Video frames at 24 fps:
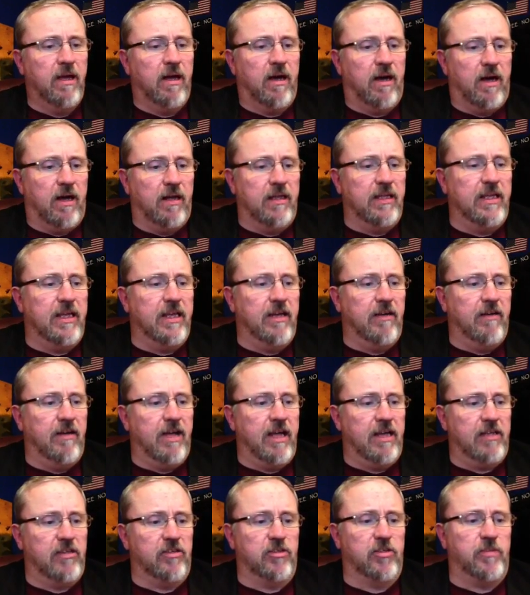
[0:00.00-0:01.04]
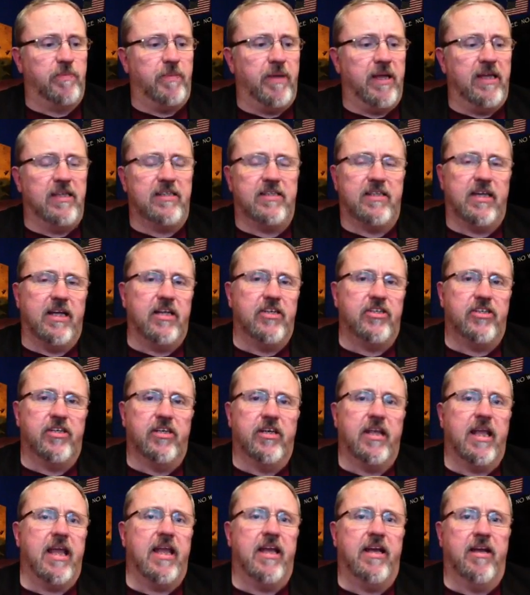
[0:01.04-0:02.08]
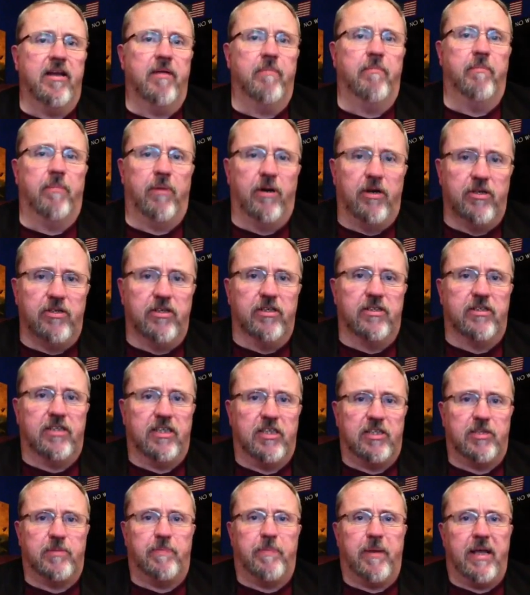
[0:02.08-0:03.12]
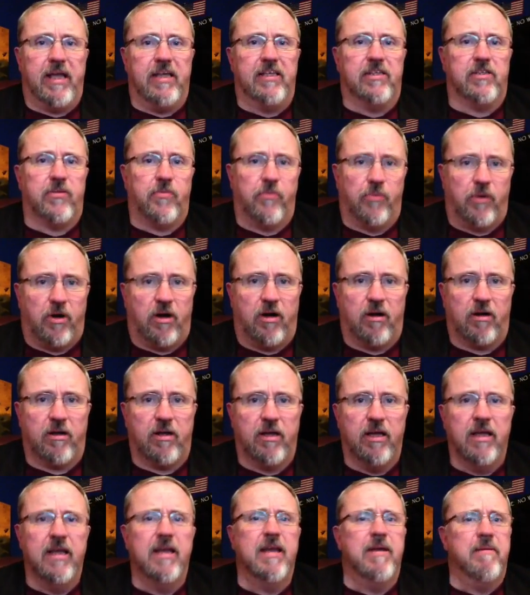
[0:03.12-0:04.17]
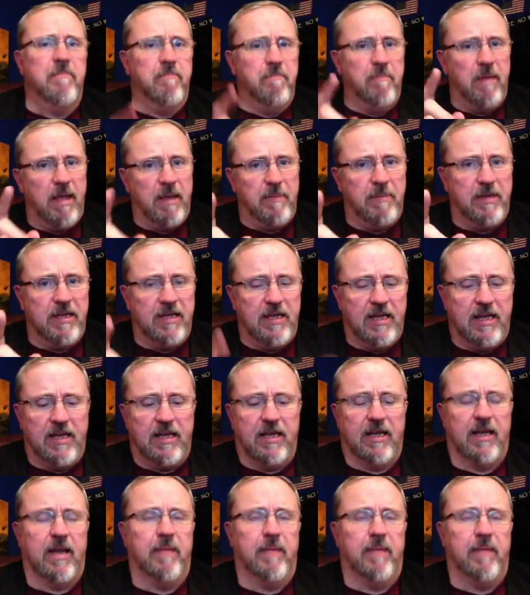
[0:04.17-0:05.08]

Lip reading: on the International Space Station, and an emergency spacewalk may be needed.